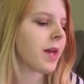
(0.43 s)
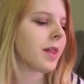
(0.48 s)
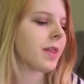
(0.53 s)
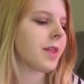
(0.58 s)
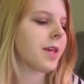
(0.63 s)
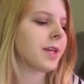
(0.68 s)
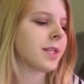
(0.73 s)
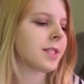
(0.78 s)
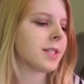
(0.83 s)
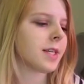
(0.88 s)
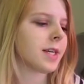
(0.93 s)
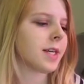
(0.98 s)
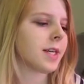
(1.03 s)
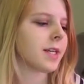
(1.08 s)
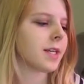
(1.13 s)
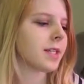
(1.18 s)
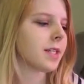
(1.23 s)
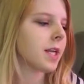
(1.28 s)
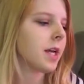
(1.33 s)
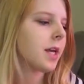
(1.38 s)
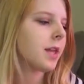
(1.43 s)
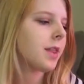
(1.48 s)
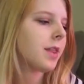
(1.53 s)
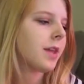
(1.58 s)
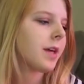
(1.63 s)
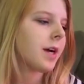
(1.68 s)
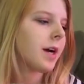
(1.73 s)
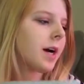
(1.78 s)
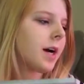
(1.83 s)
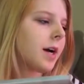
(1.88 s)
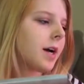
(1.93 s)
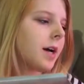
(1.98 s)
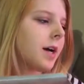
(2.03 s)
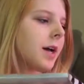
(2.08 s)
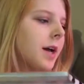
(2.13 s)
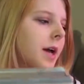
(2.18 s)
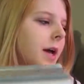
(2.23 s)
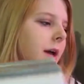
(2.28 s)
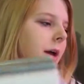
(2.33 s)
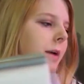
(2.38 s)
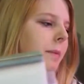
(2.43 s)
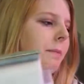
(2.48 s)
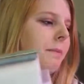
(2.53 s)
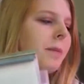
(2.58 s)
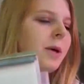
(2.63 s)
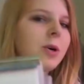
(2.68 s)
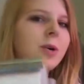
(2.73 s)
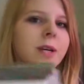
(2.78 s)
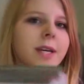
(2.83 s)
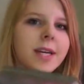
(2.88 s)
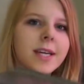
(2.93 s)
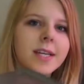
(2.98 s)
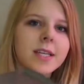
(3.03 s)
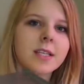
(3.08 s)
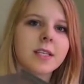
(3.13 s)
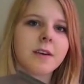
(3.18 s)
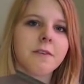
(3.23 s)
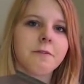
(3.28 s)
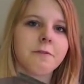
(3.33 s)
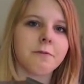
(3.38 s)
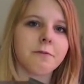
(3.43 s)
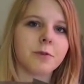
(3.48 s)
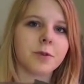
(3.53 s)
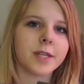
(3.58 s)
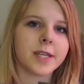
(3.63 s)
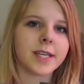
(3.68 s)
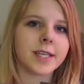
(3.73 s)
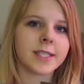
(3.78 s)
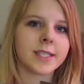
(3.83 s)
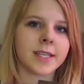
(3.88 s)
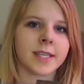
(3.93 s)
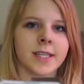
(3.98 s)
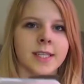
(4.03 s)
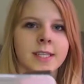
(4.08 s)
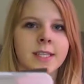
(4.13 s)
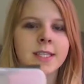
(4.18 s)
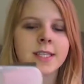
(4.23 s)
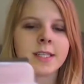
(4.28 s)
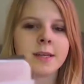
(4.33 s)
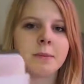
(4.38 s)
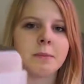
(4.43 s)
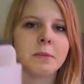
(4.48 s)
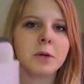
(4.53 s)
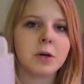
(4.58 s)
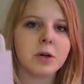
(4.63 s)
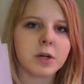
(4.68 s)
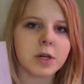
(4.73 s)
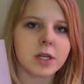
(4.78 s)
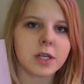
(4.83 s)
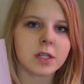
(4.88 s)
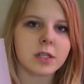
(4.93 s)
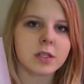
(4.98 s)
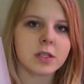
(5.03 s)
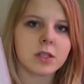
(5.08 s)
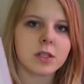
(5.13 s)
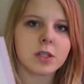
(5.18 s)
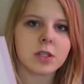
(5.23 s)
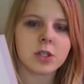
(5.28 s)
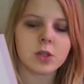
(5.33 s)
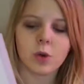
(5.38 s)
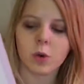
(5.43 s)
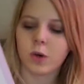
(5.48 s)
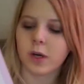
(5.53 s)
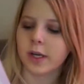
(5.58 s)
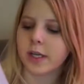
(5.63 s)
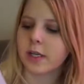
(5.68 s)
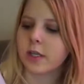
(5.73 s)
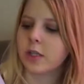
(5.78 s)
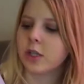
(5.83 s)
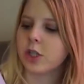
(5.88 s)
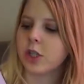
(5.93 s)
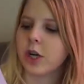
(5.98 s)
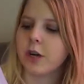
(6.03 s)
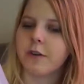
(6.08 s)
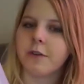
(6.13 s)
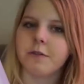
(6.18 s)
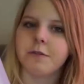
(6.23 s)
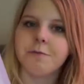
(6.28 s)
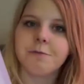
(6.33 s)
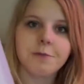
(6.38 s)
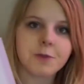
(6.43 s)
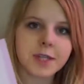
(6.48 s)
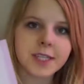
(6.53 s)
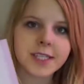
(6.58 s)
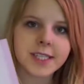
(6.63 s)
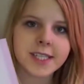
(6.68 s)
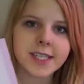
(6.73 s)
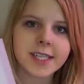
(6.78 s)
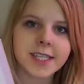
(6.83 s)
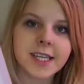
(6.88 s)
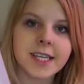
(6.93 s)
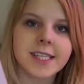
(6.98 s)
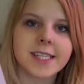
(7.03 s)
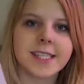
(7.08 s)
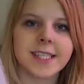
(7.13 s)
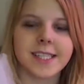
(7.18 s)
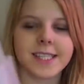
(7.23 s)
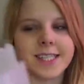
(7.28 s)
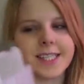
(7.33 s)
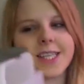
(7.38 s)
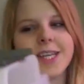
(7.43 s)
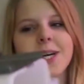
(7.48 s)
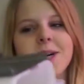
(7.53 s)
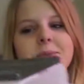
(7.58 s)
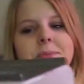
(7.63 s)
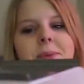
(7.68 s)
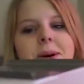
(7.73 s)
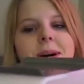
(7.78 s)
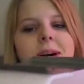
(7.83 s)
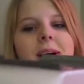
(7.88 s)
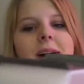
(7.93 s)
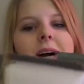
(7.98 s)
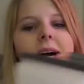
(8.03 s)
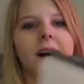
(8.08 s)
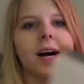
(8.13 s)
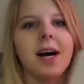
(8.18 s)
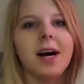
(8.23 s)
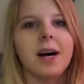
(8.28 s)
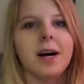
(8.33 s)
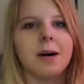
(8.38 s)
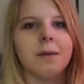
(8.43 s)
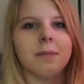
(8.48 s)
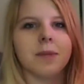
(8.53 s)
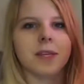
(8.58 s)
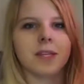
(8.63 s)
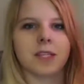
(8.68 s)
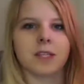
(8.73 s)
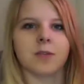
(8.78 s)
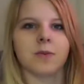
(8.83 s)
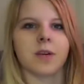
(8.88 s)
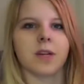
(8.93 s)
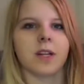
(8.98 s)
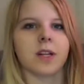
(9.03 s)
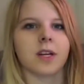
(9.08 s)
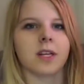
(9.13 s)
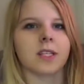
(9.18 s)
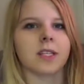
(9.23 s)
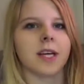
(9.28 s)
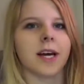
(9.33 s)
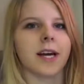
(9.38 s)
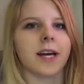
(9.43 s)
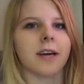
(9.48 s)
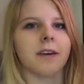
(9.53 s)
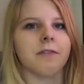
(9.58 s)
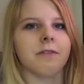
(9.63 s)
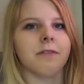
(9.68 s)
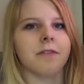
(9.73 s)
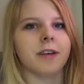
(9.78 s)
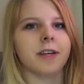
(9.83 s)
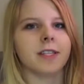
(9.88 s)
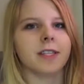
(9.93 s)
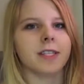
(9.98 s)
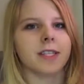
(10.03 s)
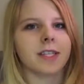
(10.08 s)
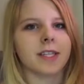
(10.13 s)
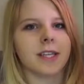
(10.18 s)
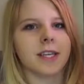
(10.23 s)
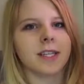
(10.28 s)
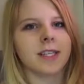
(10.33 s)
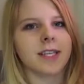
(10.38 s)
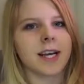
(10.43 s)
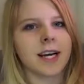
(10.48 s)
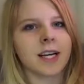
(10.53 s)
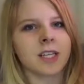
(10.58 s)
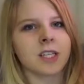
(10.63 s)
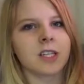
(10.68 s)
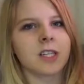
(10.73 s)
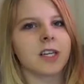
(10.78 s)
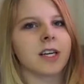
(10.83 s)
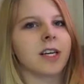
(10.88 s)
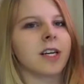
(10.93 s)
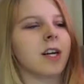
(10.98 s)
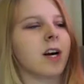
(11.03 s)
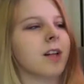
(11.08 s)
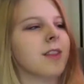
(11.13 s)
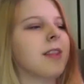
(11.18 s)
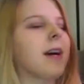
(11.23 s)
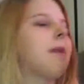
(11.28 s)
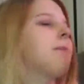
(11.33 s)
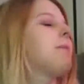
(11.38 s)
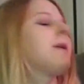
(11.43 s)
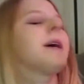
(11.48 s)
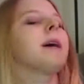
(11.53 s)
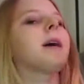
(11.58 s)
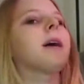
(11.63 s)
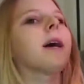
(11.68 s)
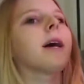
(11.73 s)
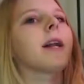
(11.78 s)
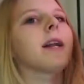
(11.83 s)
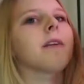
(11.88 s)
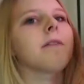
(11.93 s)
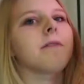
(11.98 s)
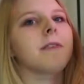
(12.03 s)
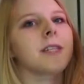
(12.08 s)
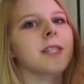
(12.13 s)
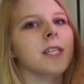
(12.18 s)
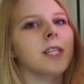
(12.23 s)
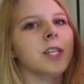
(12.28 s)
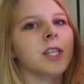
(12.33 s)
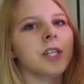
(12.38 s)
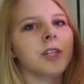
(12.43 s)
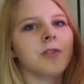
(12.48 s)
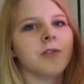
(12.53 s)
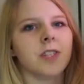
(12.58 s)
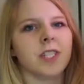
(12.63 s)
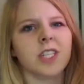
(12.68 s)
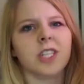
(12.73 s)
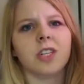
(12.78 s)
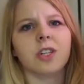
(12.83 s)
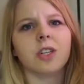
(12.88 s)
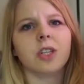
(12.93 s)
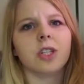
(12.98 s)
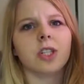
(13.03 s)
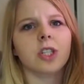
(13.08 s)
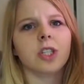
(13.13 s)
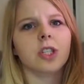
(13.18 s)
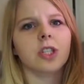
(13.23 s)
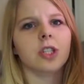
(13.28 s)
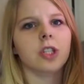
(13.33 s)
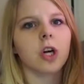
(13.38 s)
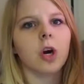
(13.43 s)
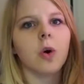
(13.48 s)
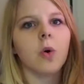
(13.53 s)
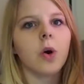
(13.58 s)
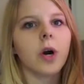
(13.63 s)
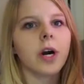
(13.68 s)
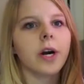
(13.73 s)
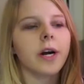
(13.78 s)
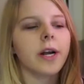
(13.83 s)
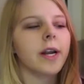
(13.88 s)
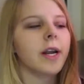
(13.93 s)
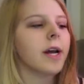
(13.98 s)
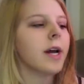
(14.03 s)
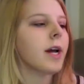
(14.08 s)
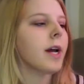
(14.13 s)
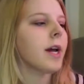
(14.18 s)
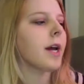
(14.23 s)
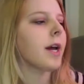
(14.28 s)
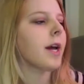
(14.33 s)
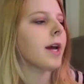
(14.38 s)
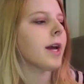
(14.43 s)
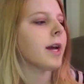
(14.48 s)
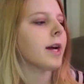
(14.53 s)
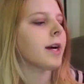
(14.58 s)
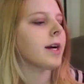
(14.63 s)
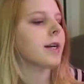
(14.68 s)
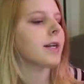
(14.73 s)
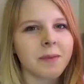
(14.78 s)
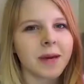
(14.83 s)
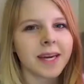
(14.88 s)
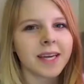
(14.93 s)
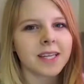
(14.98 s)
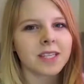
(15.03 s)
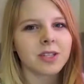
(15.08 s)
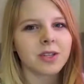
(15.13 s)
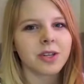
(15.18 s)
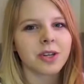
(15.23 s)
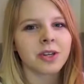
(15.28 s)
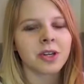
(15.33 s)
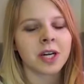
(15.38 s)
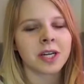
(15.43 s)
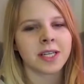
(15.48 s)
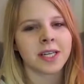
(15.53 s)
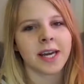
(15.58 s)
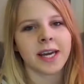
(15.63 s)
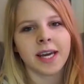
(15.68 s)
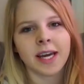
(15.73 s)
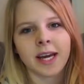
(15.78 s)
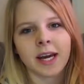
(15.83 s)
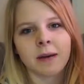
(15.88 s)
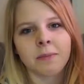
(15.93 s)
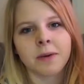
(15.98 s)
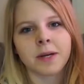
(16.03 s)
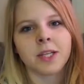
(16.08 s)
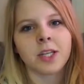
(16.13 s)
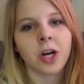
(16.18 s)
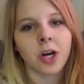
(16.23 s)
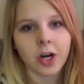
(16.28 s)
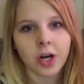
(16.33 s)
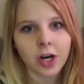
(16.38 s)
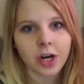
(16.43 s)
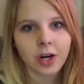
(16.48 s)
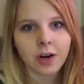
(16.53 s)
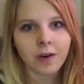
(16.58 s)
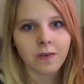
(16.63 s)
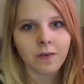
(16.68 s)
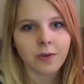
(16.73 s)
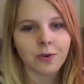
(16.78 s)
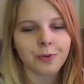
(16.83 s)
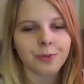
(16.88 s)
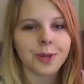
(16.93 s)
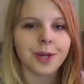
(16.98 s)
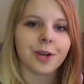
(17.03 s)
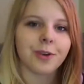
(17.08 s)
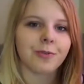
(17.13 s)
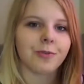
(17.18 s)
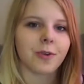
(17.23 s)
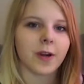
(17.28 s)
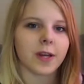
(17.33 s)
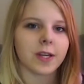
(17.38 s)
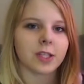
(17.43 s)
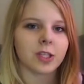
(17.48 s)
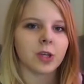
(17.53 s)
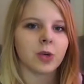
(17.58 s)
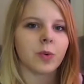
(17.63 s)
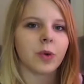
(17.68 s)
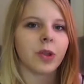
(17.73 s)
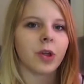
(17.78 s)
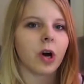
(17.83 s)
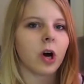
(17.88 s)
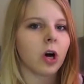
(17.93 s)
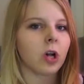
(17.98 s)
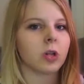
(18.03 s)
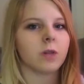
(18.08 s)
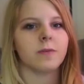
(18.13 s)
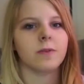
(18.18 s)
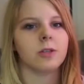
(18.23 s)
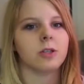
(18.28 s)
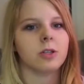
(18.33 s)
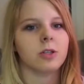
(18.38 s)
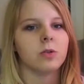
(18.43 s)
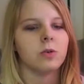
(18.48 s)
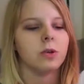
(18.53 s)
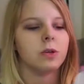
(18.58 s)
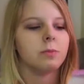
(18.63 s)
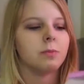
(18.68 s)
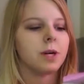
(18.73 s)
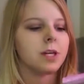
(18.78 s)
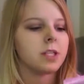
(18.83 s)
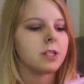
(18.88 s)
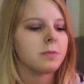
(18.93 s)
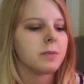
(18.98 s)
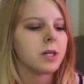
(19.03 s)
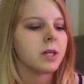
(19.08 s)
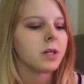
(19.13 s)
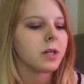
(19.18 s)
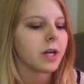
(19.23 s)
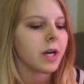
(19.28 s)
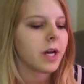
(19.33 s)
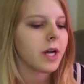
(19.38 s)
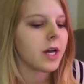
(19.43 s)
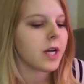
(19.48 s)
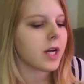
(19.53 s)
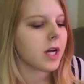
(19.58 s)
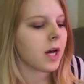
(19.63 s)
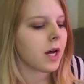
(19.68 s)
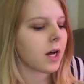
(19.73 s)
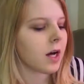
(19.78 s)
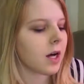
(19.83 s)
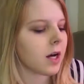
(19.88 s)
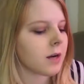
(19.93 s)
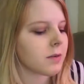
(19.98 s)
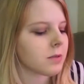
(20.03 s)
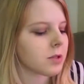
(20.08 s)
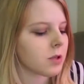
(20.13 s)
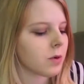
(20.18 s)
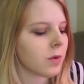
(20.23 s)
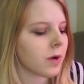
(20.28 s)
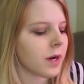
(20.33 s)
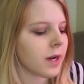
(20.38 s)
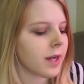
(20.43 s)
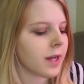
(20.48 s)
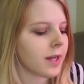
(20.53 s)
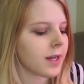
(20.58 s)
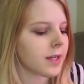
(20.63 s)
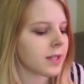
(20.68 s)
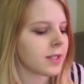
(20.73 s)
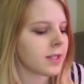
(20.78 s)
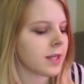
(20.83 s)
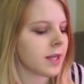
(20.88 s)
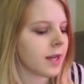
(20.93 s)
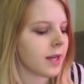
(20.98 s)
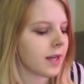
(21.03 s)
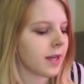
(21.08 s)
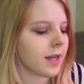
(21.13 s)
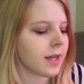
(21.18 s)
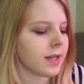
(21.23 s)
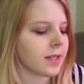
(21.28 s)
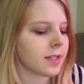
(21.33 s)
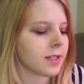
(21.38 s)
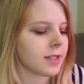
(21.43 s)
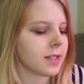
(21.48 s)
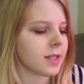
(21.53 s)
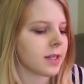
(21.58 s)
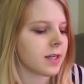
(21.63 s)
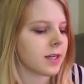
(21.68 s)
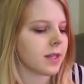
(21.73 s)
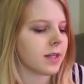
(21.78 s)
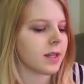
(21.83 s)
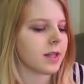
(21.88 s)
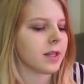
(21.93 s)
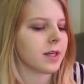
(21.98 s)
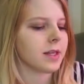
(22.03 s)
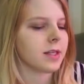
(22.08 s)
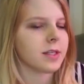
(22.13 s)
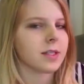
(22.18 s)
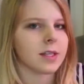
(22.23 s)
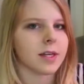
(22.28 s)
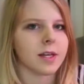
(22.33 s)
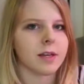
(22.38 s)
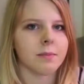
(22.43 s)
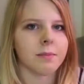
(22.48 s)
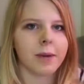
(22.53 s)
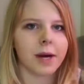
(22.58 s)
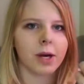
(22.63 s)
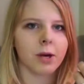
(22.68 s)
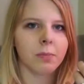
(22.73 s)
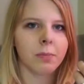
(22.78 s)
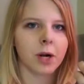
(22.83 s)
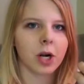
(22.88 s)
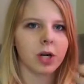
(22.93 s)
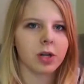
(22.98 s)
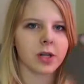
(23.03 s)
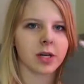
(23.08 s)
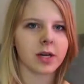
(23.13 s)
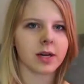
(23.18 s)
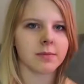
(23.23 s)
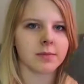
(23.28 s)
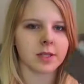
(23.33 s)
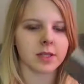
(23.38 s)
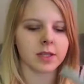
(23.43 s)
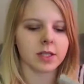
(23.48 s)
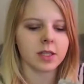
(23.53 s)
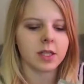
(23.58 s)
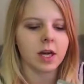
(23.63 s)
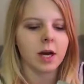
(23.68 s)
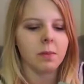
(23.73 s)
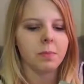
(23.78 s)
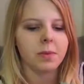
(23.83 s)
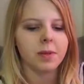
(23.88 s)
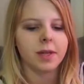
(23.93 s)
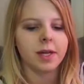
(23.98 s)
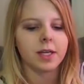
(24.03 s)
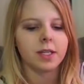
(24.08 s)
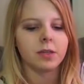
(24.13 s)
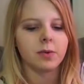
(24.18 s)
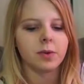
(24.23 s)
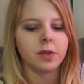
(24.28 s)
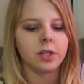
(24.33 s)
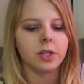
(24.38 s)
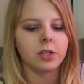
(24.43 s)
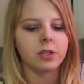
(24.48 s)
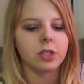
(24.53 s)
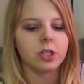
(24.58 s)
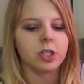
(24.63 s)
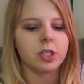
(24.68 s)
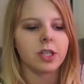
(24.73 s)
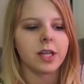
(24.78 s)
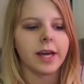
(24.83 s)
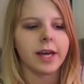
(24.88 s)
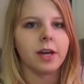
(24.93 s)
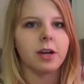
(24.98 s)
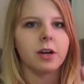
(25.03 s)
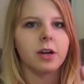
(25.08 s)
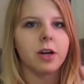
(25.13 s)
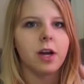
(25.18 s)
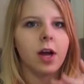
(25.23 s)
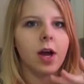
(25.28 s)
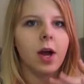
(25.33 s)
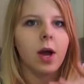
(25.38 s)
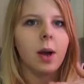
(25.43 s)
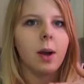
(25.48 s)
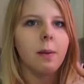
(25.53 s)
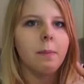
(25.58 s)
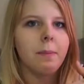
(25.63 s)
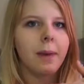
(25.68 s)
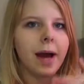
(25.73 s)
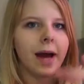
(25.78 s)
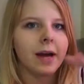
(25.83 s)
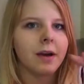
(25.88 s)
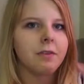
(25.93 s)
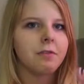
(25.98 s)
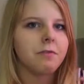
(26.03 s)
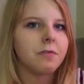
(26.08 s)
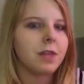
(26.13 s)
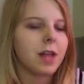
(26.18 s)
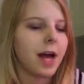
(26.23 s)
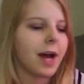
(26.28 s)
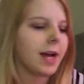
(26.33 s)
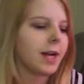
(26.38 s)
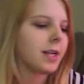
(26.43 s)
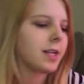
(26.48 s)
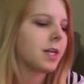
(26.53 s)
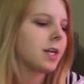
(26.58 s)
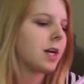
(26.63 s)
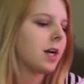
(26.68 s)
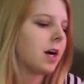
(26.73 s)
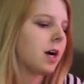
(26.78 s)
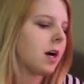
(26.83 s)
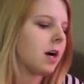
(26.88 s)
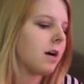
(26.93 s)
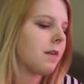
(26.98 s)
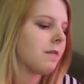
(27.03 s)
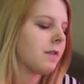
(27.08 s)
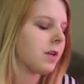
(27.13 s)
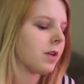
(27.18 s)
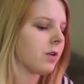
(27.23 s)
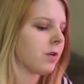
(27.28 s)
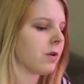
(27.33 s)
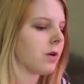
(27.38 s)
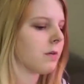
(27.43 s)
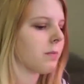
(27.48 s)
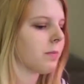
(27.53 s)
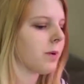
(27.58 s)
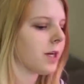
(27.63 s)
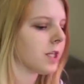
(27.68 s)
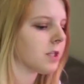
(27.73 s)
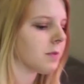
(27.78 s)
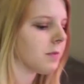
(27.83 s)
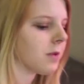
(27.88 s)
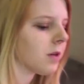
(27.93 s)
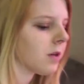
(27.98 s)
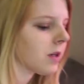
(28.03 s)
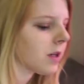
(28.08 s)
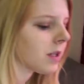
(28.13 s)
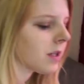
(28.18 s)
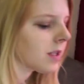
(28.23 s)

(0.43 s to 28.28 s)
This is the Milkies Freeze, and this is a milk storage freezing system. This is what it looks like. It fits, it's actually not that big, and it fits in your freezer so good. And make it so you're not taking up a ton of room in your freezer with all of your stored breast milk. So what it is this metal part that comes on the top, and that's where you'll just lay your bag flat of your breast milk.